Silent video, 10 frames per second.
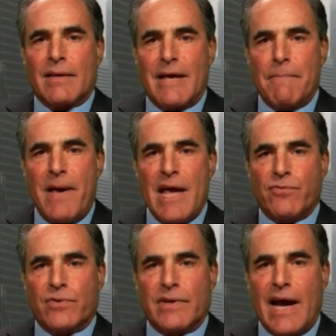They pay
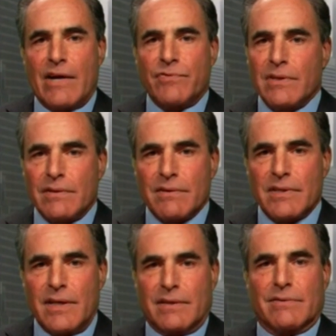for every little
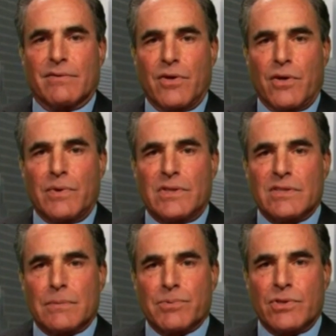thing, which
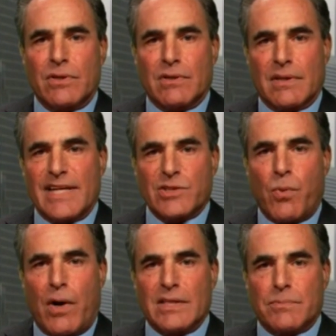is absurd, and that's
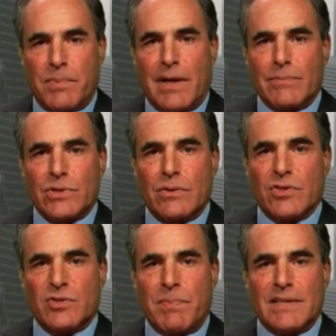why it's become so
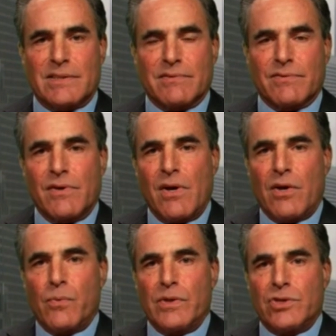expensive.
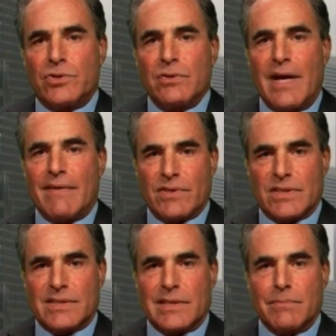We should have a
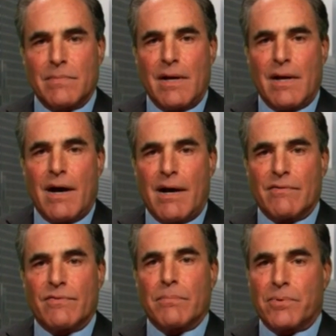system
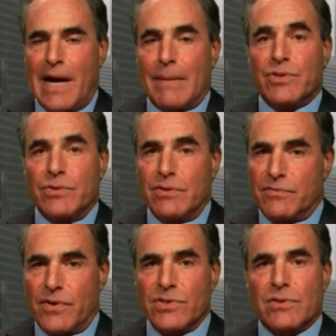of perhaps
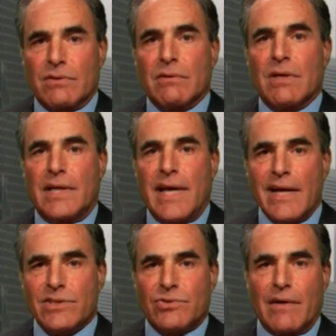universal
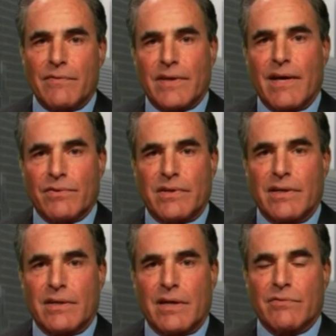catastrophic health
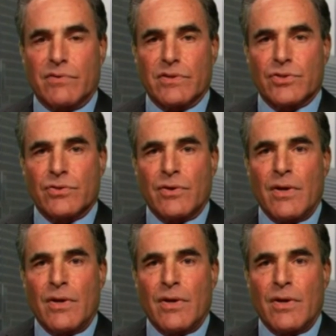care coverage,